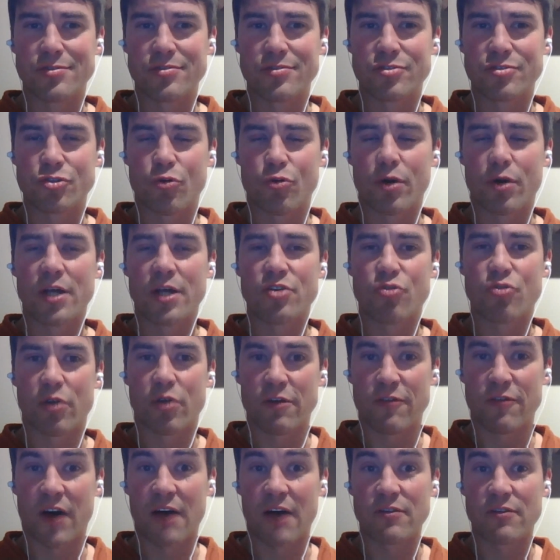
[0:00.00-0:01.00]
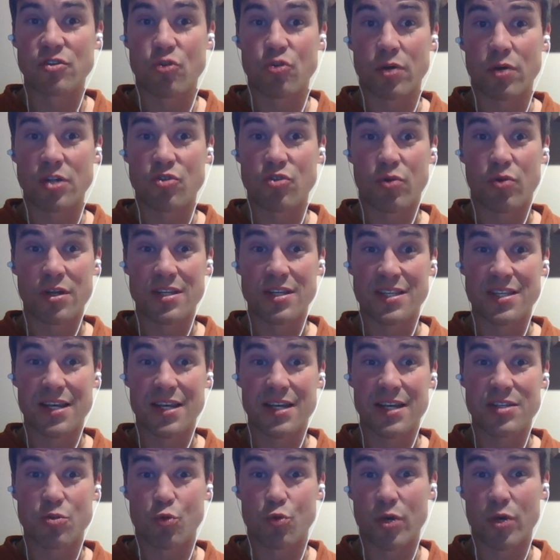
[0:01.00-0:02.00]
2025 and
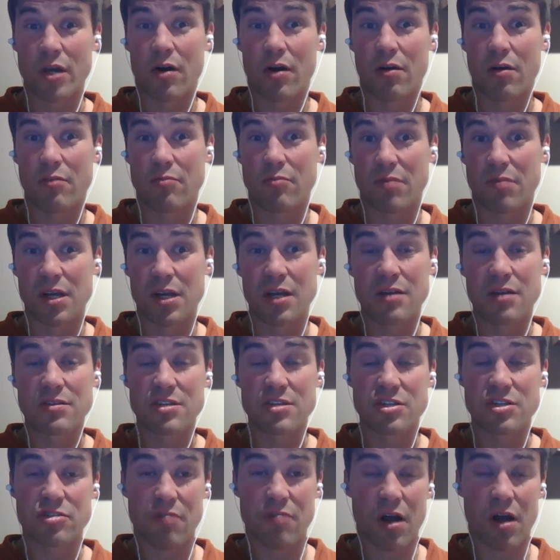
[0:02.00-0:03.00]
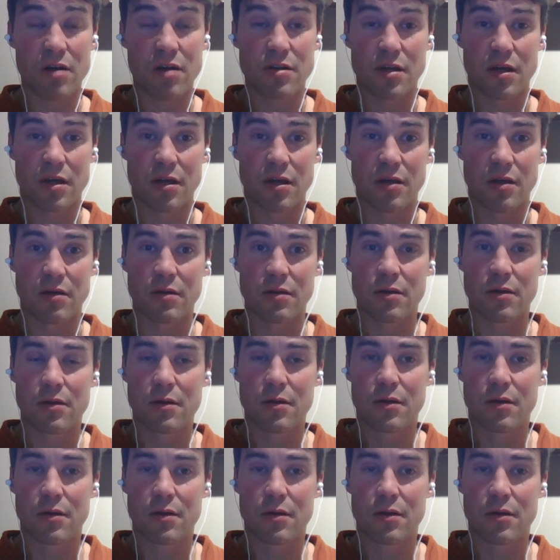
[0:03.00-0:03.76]
2026, we are reconstructing